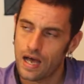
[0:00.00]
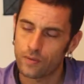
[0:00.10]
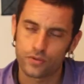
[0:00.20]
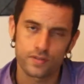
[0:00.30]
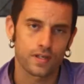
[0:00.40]
I
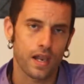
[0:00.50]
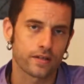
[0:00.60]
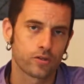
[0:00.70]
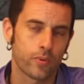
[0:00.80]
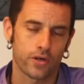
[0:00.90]
would also
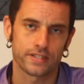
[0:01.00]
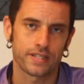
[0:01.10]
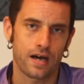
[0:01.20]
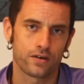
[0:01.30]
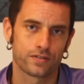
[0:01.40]
like to point
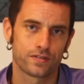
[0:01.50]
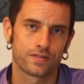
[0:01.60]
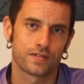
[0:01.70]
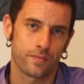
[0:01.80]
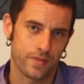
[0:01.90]
out
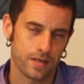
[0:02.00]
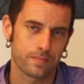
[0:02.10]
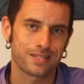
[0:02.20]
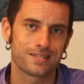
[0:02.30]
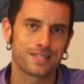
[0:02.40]
something a
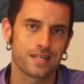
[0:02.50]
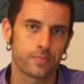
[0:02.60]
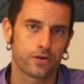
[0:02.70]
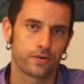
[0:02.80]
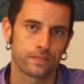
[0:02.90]
bit
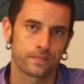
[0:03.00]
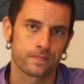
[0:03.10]
deeper.